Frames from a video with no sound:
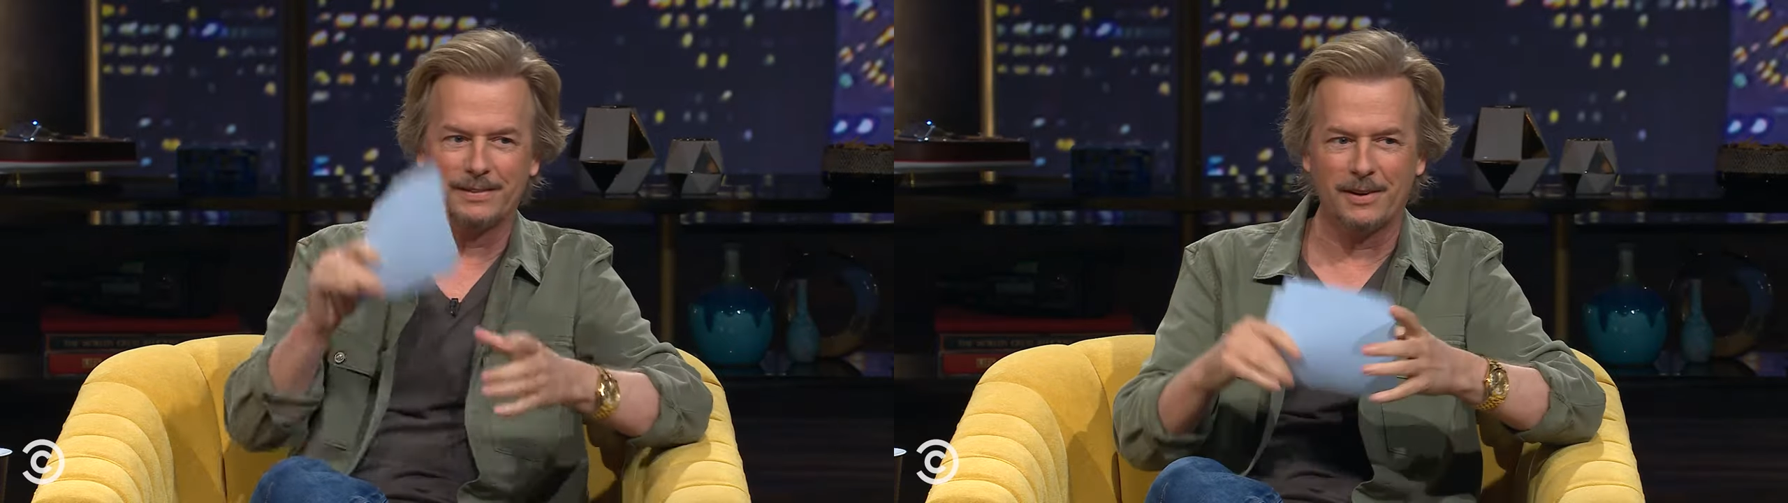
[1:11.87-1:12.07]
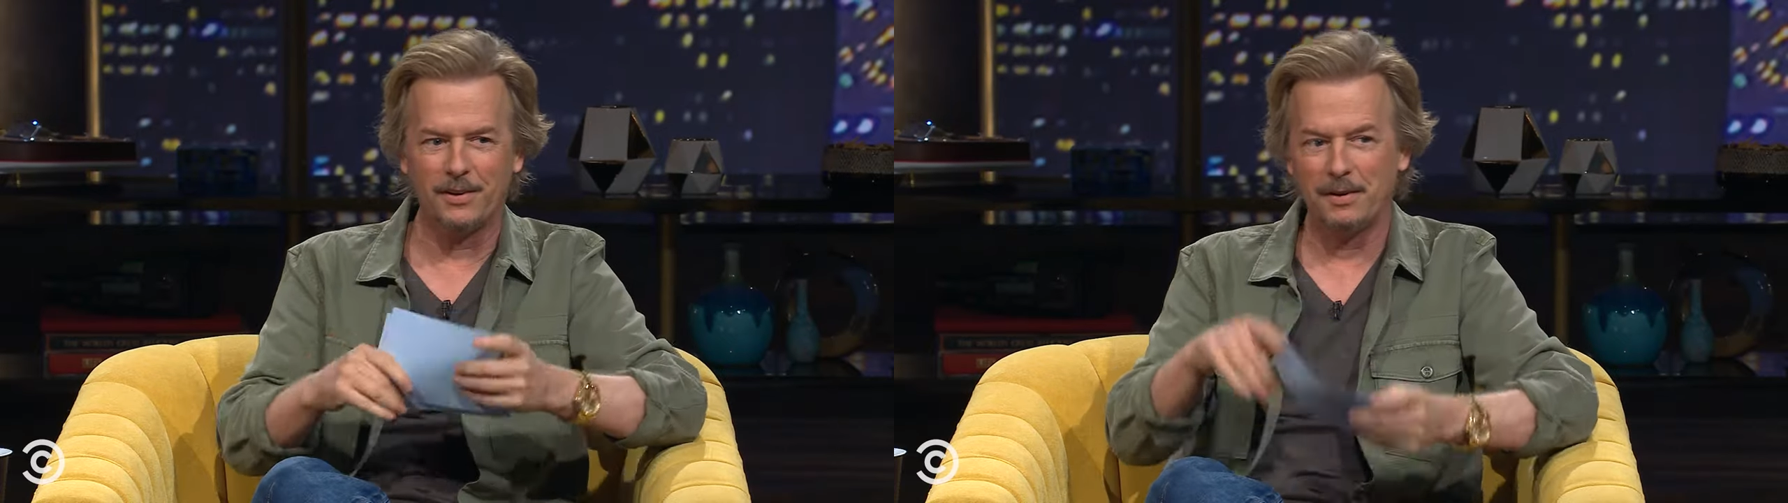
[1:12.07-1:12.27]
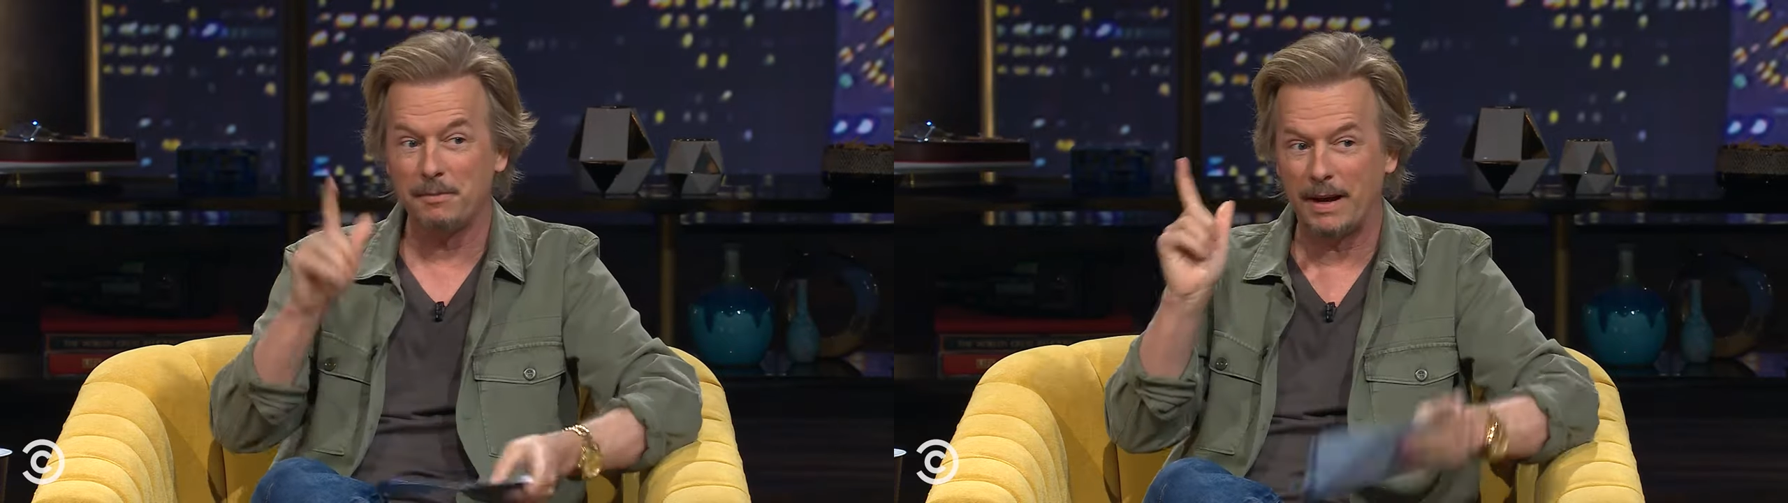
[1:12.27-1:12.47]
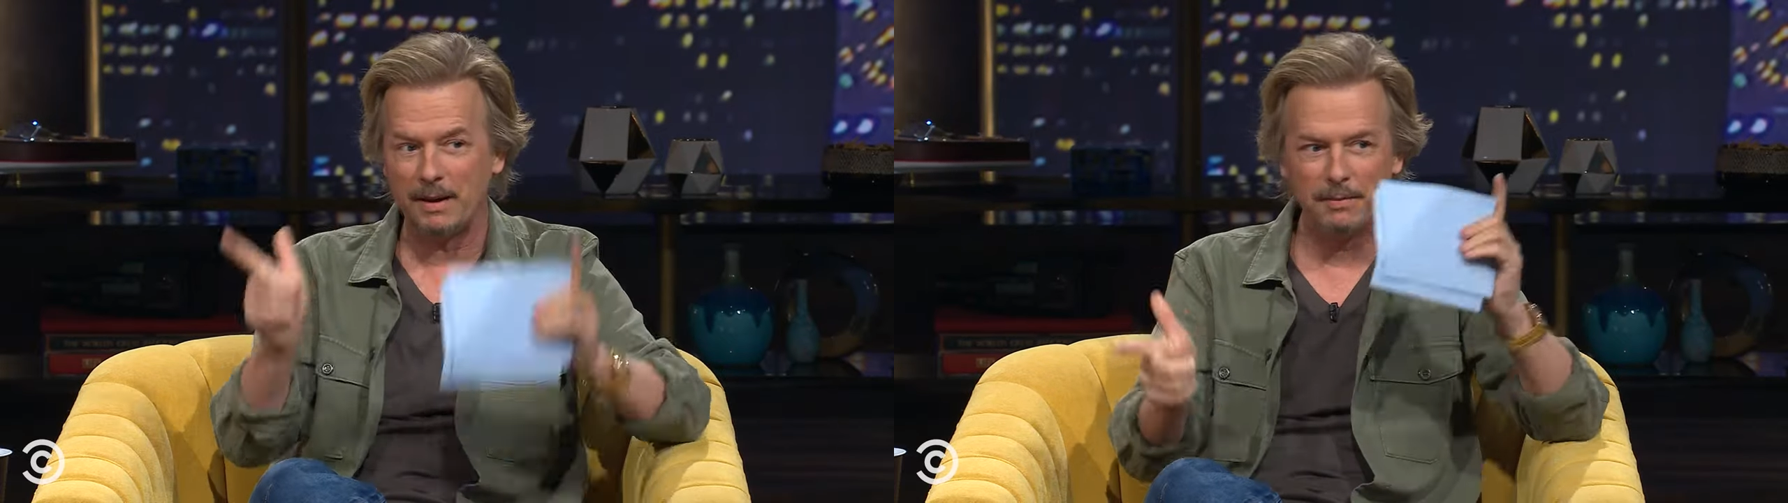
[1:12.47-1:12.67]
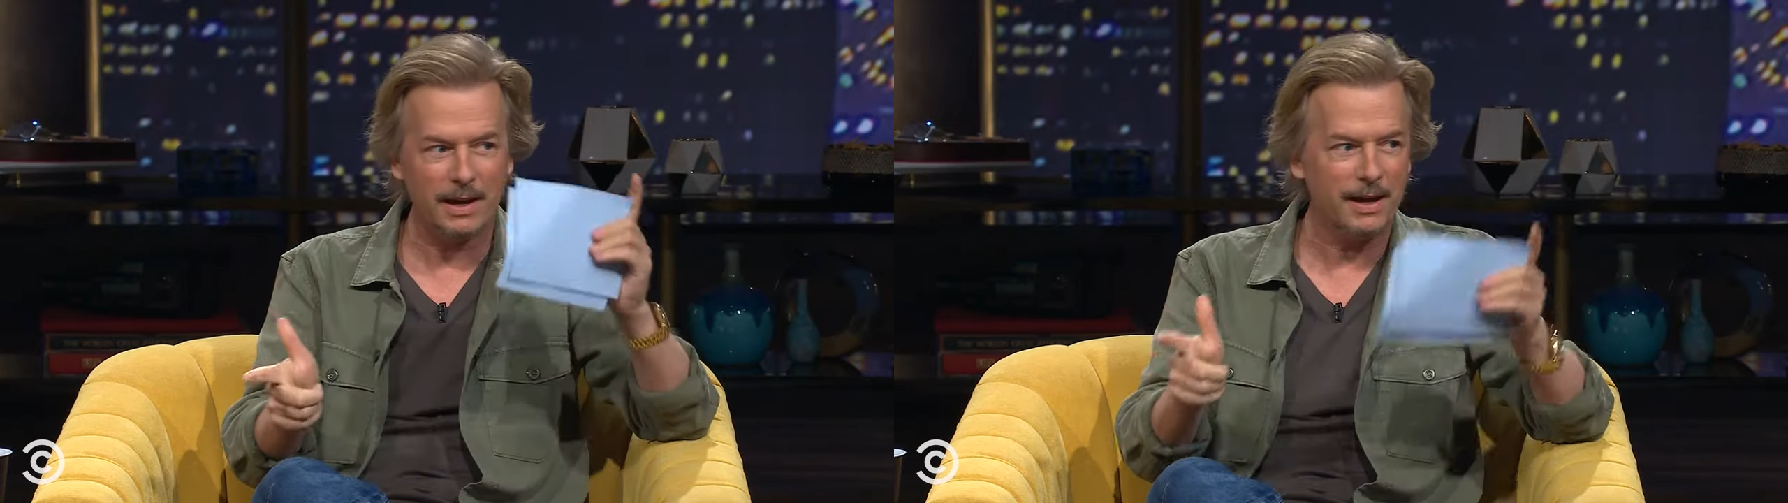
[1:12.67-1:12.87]
going,
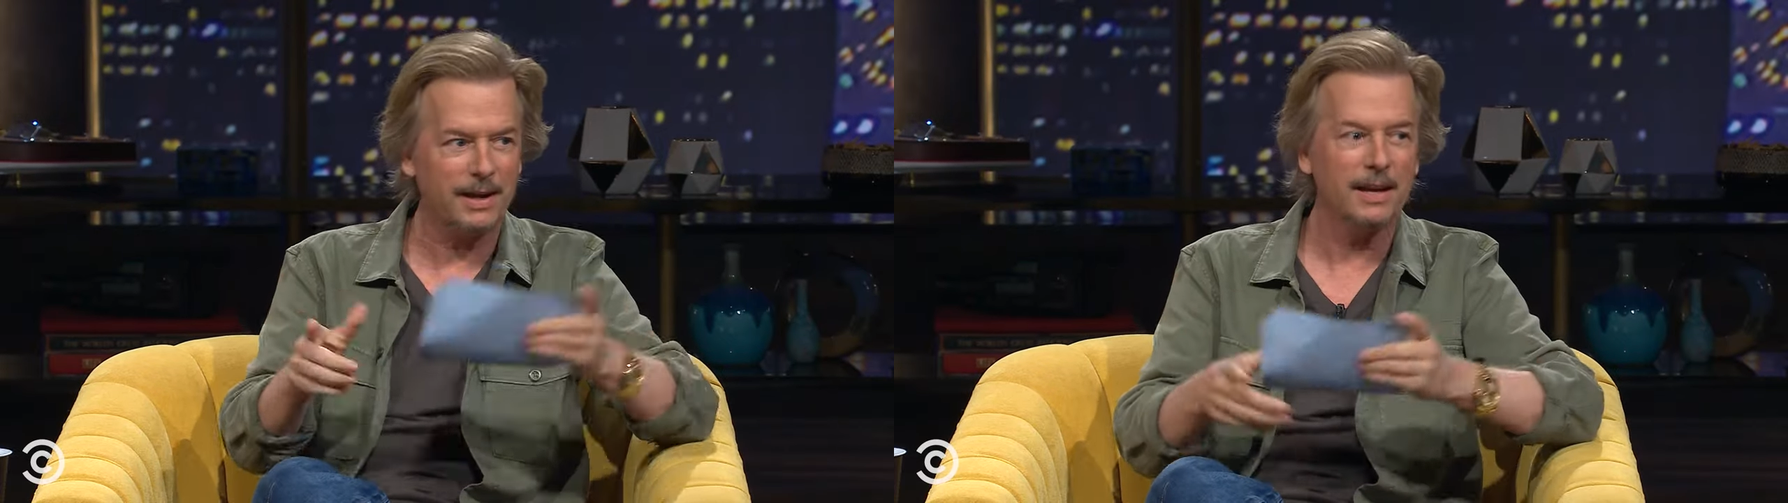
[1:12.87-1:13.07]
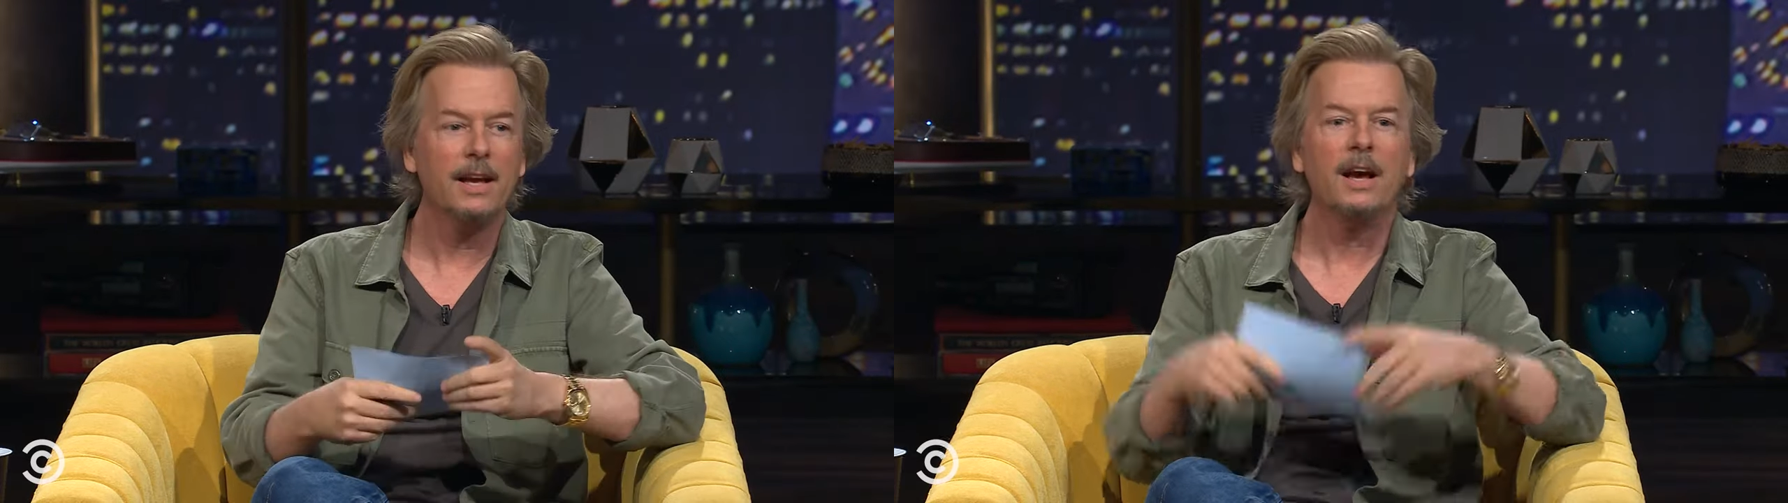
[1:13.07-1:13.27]
bang, bang.